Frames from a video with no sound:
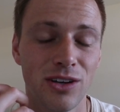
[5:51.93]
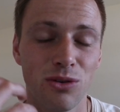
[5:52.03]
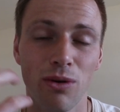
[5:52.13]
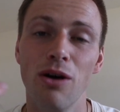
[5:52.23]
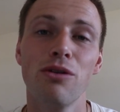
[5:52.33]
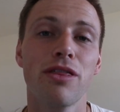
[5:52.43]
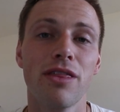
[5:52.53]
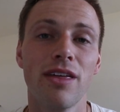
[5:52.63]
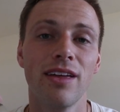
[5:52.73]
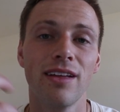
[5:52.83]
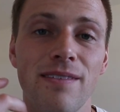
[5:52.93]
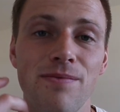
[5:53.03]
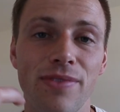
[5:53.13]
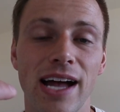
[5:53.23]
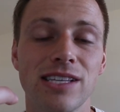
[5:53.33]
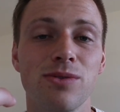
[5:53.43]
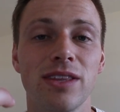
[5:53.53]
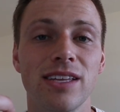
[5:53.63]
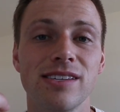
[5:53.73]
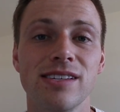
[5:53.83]
growth. That's
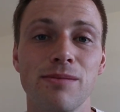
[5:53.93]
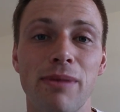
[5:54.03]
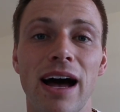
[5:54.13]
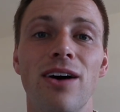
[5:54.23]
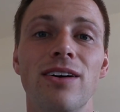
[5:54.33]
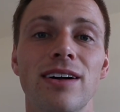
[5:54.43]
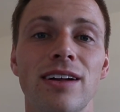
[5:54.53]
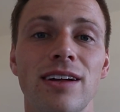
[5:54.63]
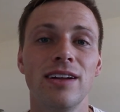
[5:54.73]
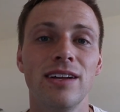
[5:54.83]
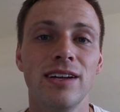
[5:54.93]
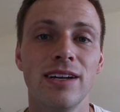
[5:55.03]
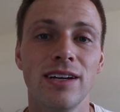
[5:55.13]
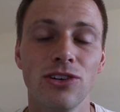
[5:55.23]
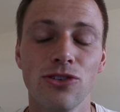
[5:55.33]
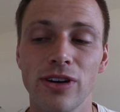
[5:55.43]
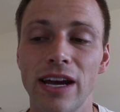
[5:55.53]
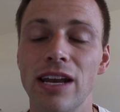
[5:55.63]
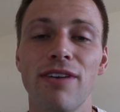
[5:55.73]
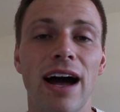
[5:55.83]
what this is about.
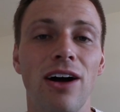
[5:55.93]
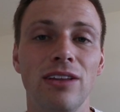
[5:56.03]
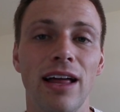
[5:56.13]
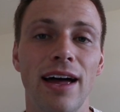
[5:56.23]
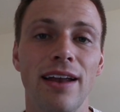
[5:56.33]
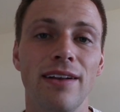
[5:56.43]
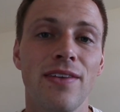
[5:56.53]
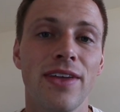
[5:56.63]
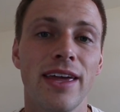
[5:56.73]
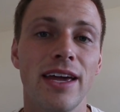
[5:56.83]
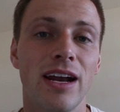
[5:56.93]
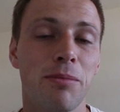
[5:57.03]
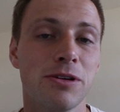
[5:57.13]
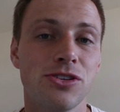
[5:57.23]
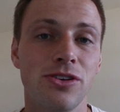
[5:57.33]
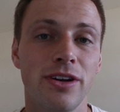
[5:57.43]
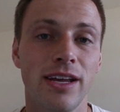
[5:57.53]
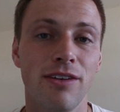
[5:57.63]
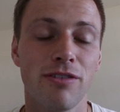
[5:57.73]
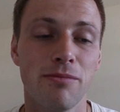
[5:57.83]
Creative outlet, an
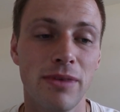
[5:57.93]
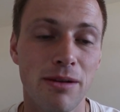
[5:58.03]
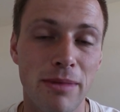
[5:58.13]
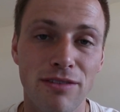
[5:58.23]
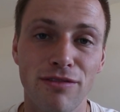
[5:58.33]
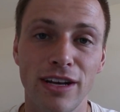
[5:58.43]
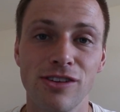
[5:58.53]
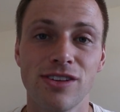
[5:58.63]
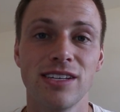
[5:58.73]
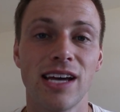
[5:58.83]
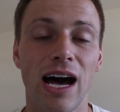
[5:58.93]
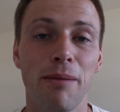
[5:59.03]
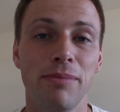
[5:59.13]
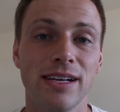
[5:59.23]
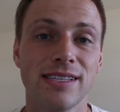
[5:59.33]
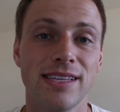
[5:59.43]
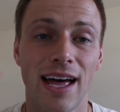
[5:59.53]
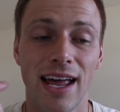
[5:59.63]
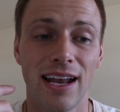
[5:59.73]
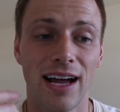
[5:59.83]
opportunity for me to make videos on topics
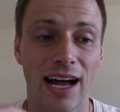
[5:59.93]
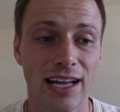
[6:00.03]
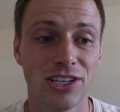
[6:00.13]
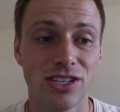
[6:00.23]
that I